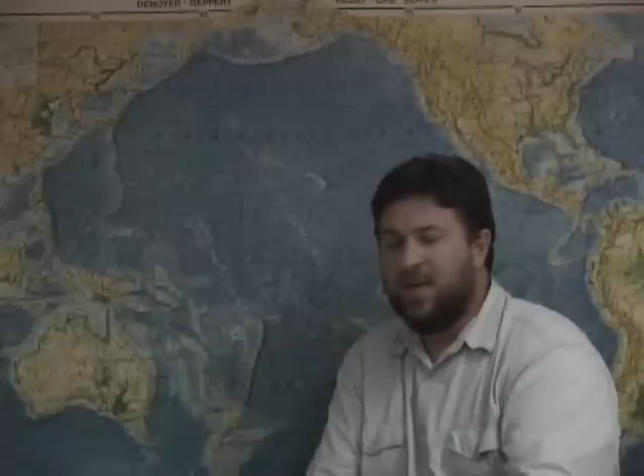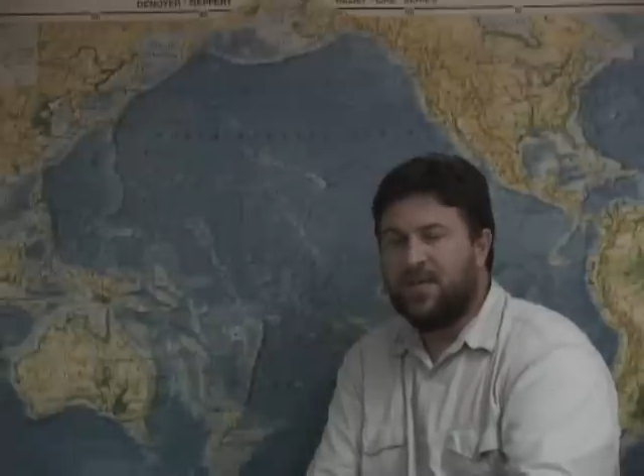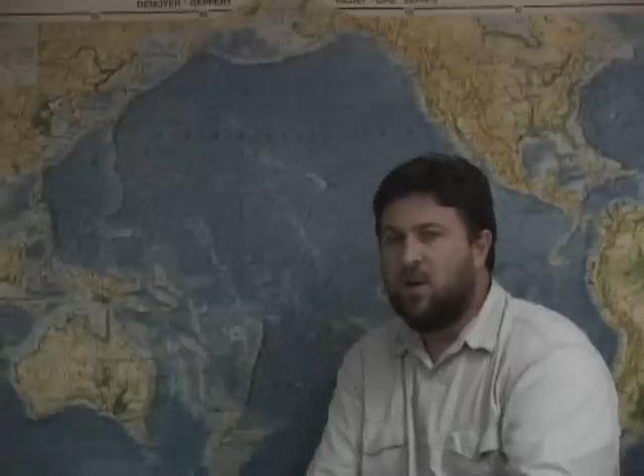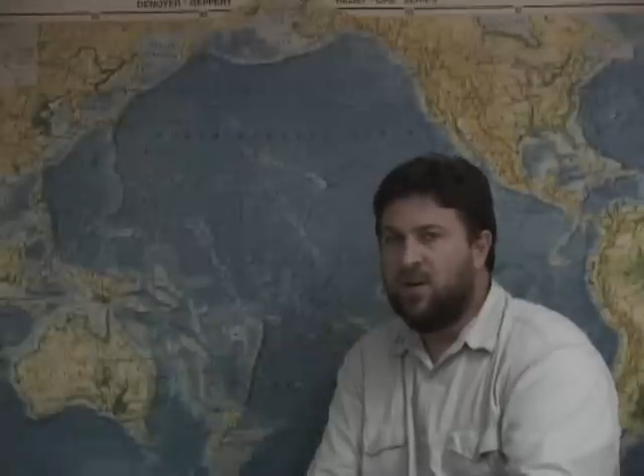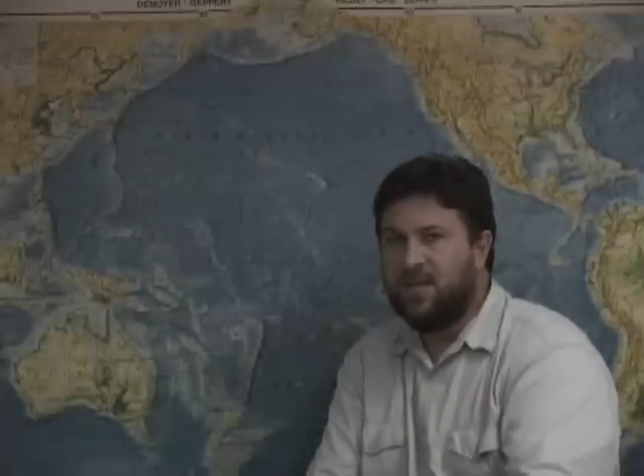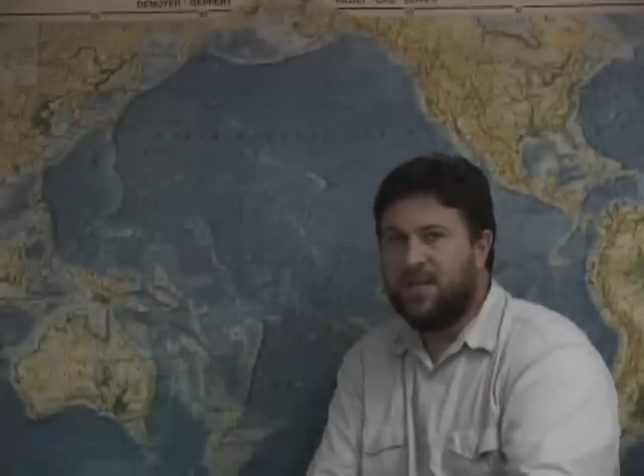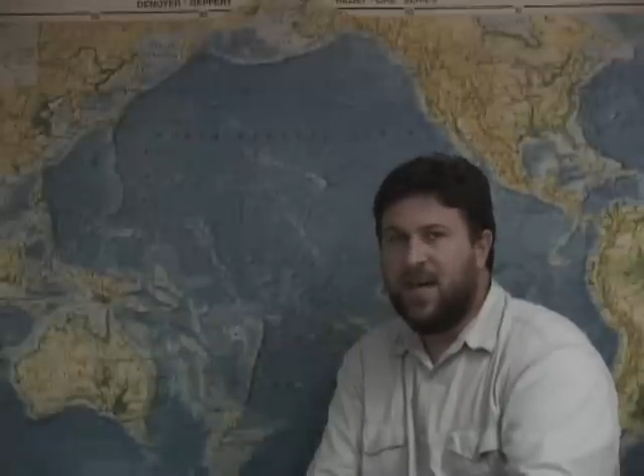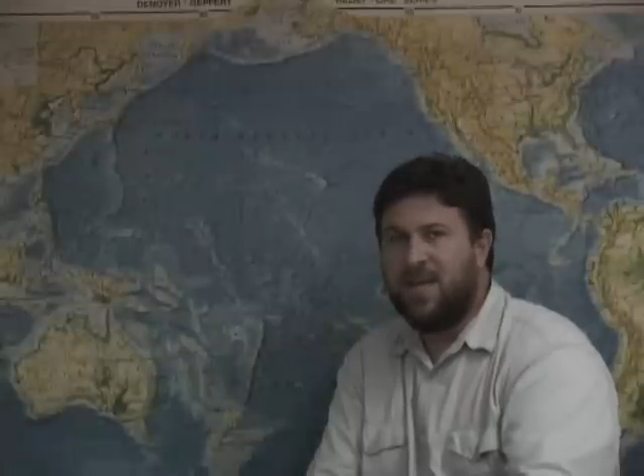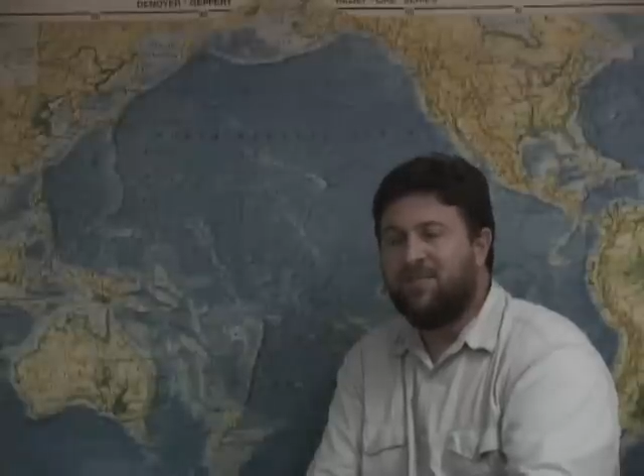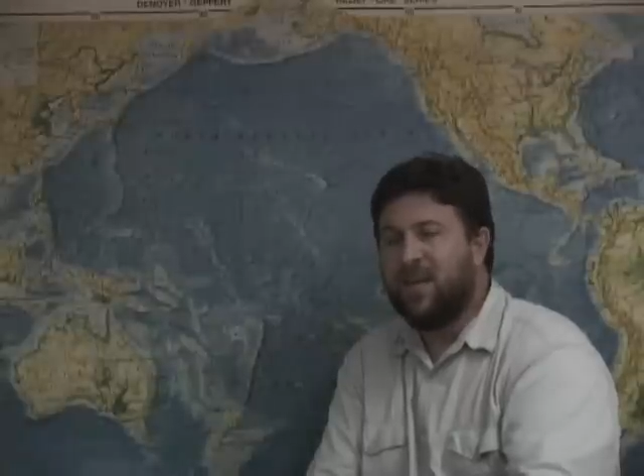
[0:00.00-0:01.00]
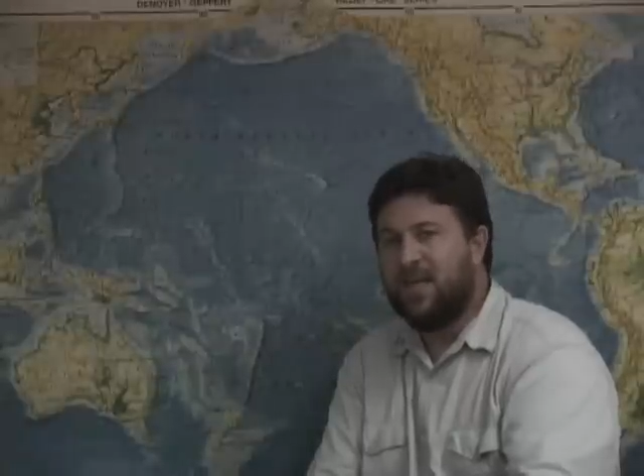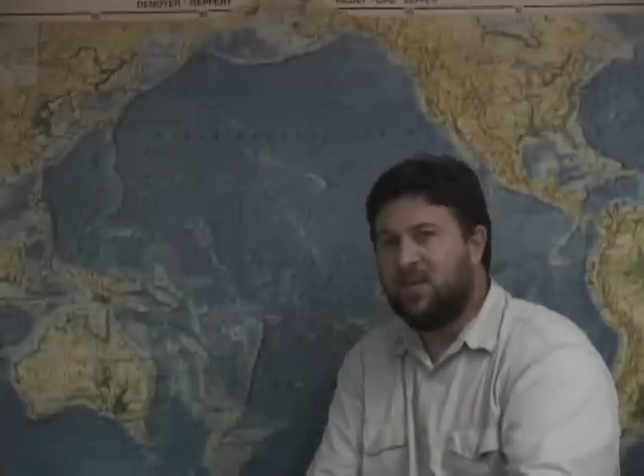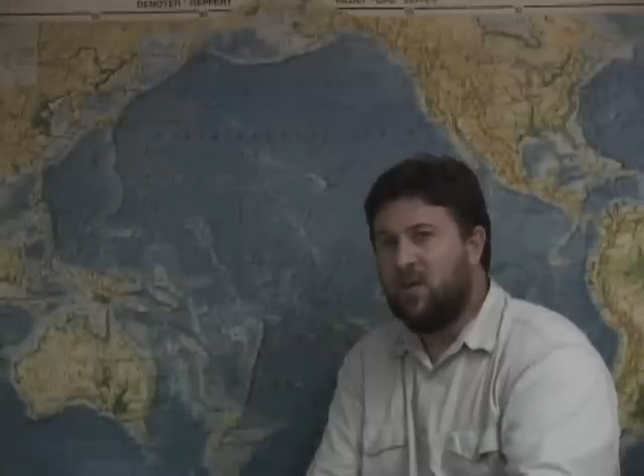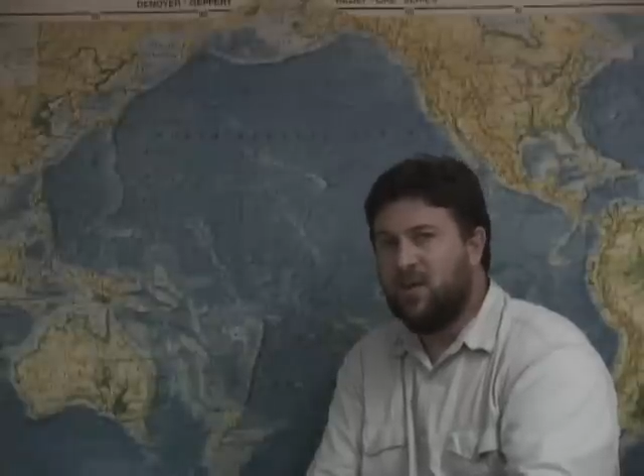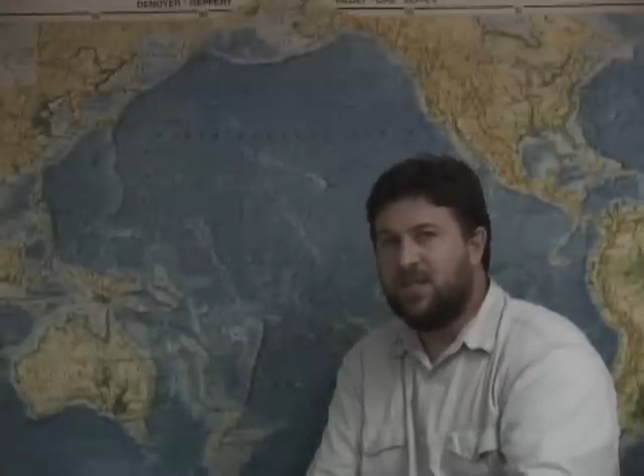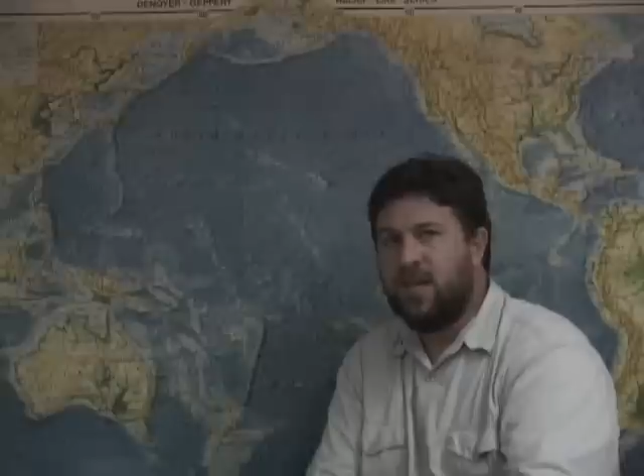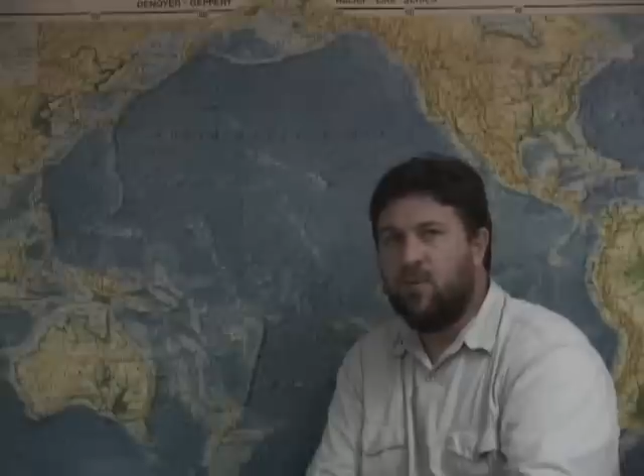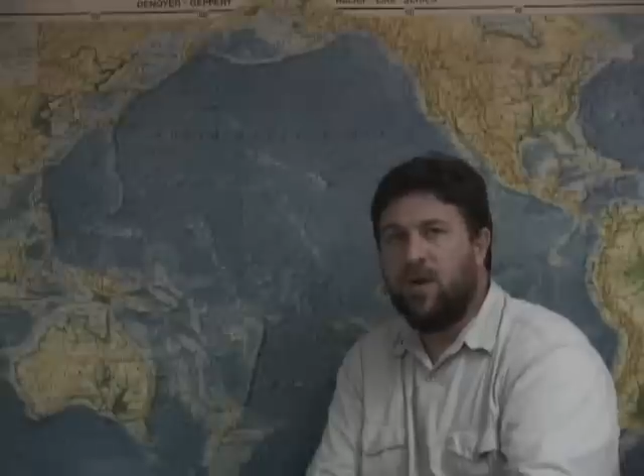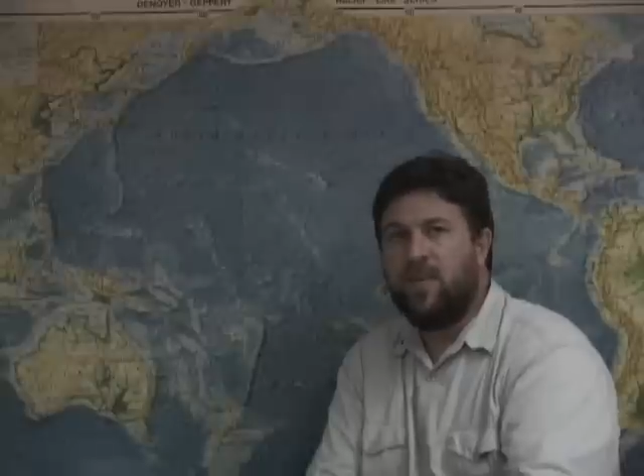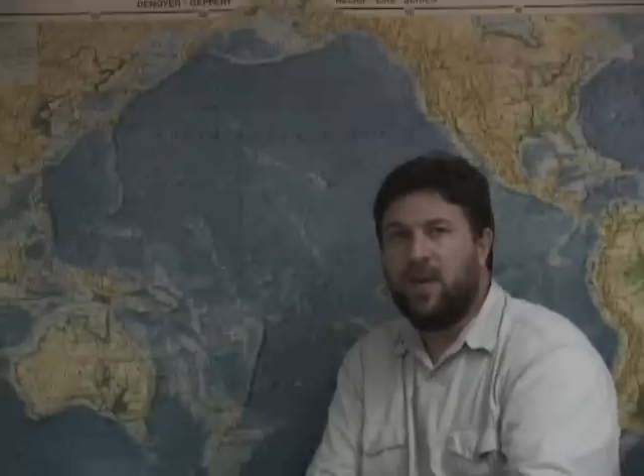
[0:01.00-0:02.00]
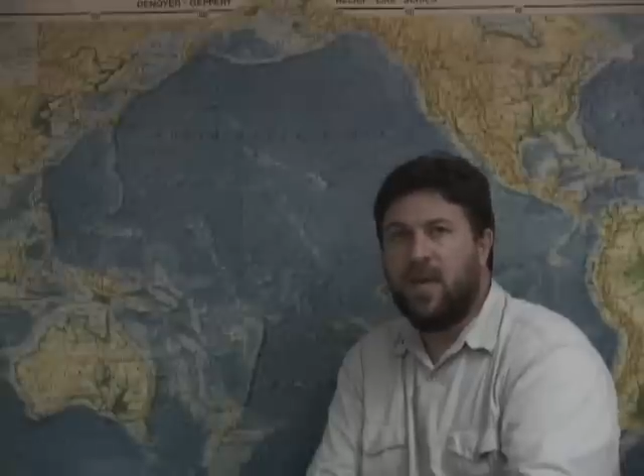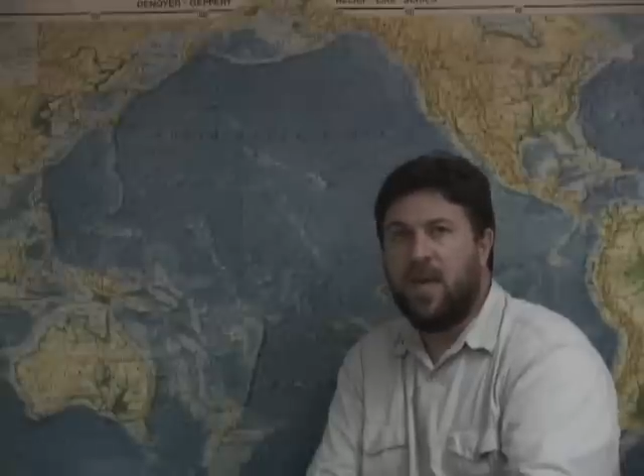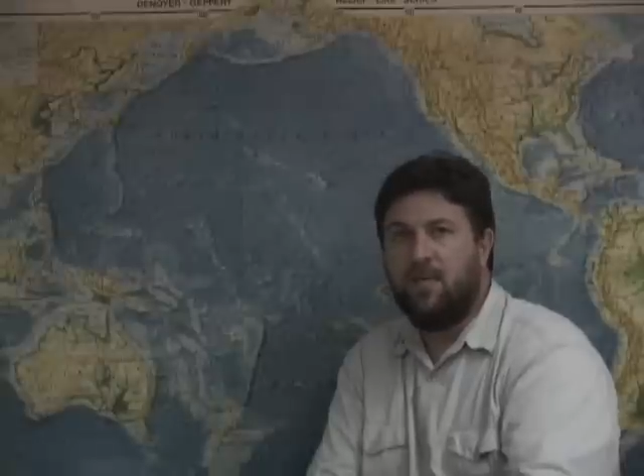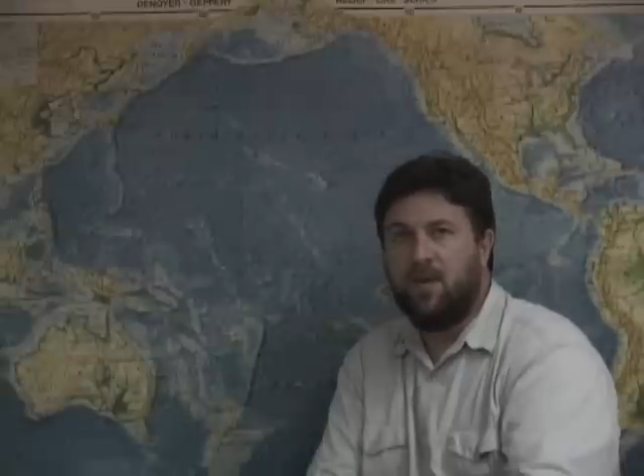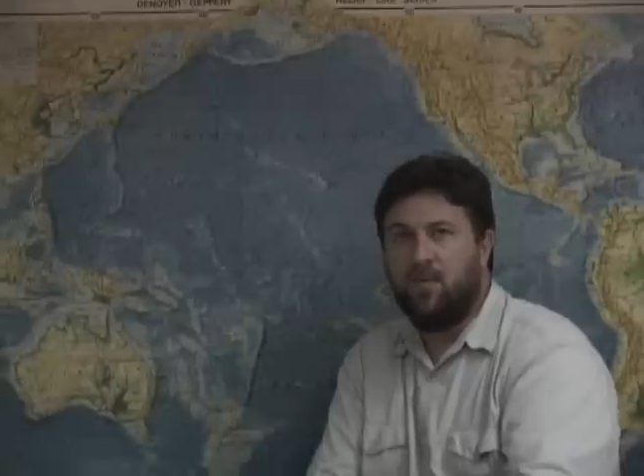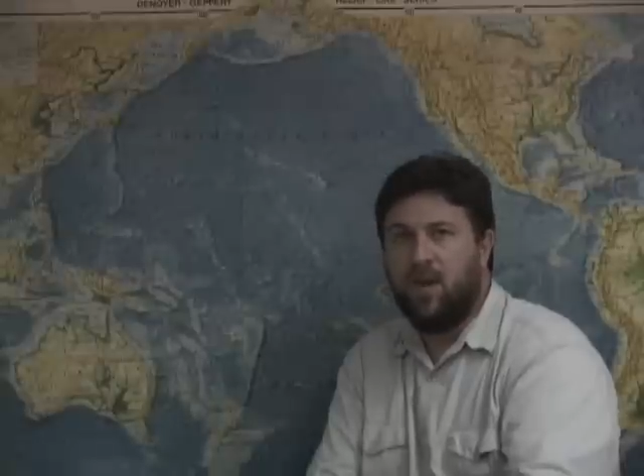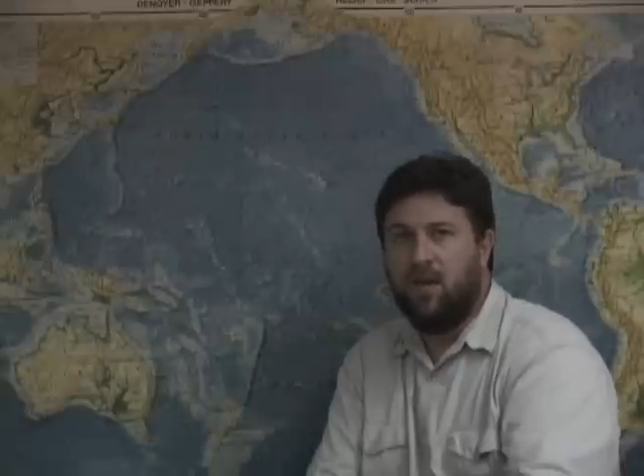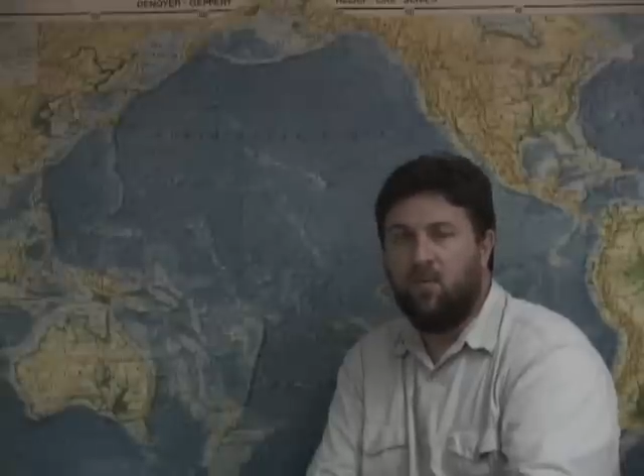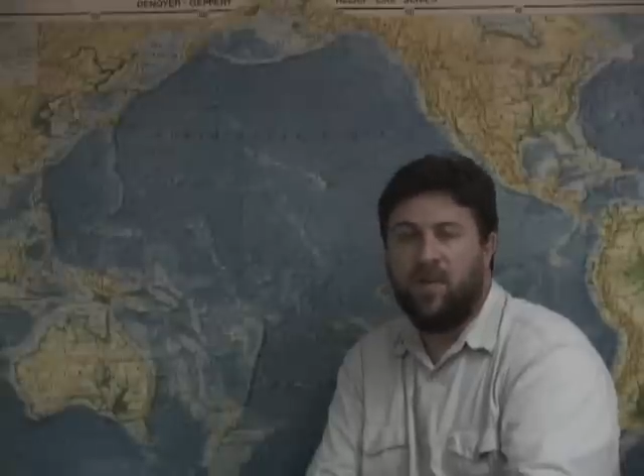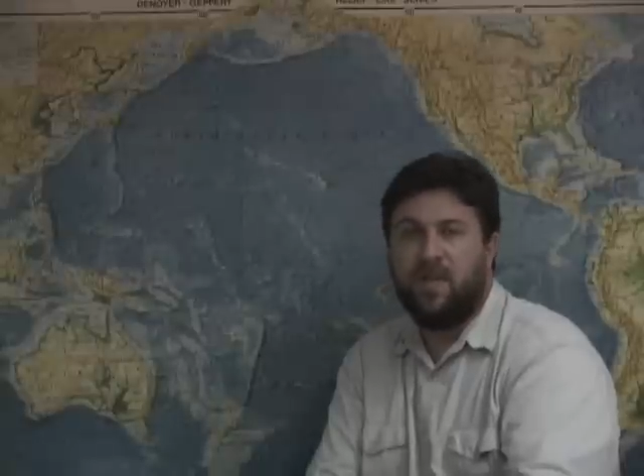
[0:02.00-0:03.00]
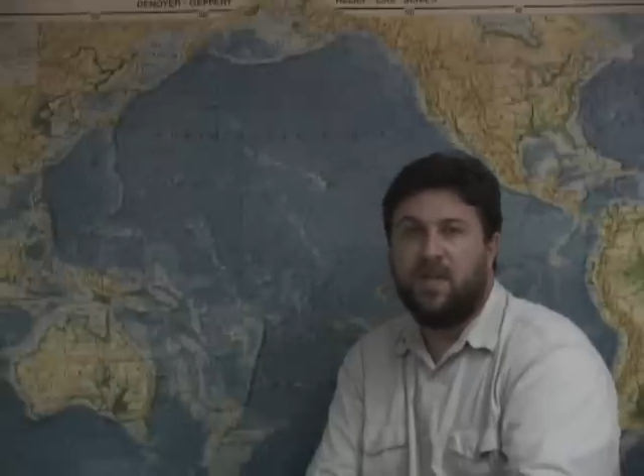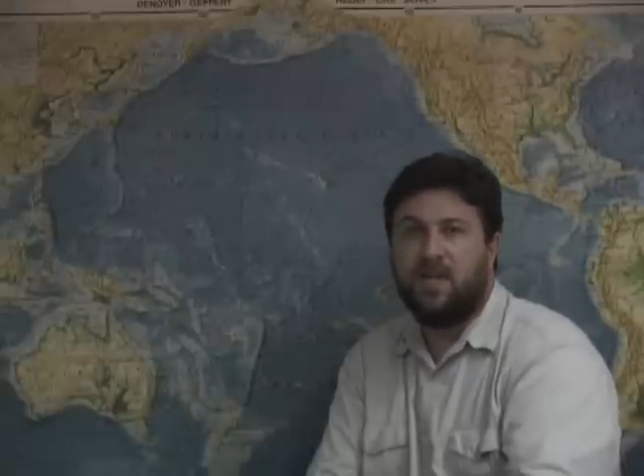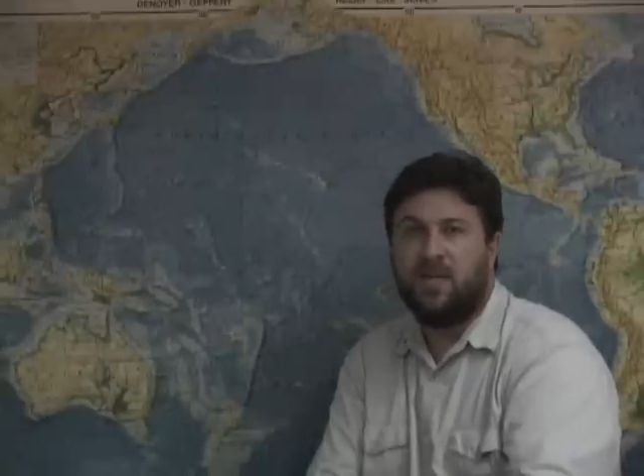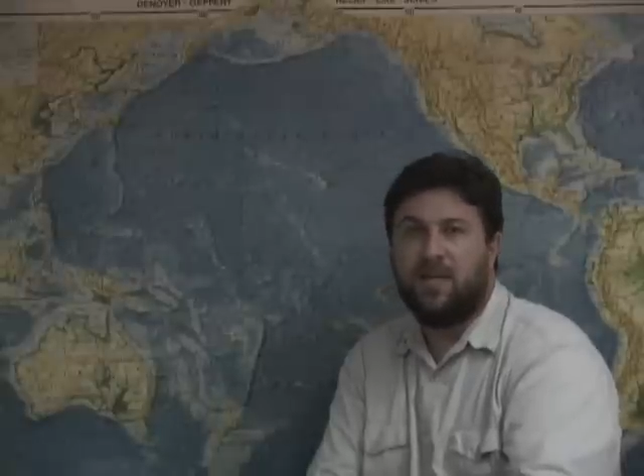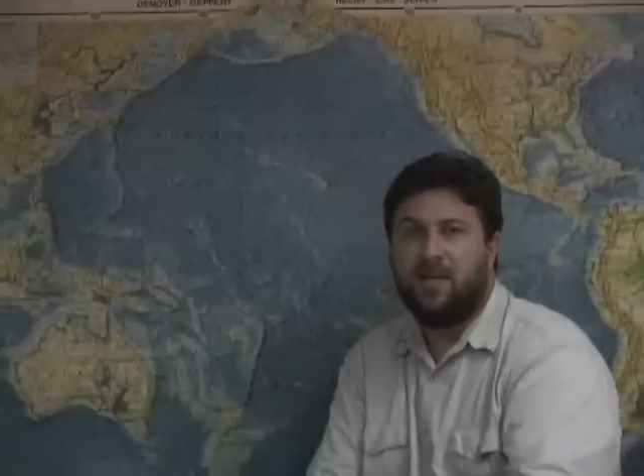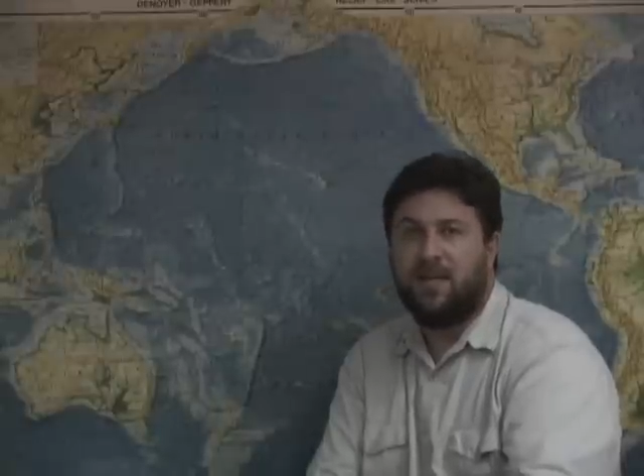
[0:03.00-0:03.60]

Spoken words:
It's hard to say, and it's hard to say when they came and what they did.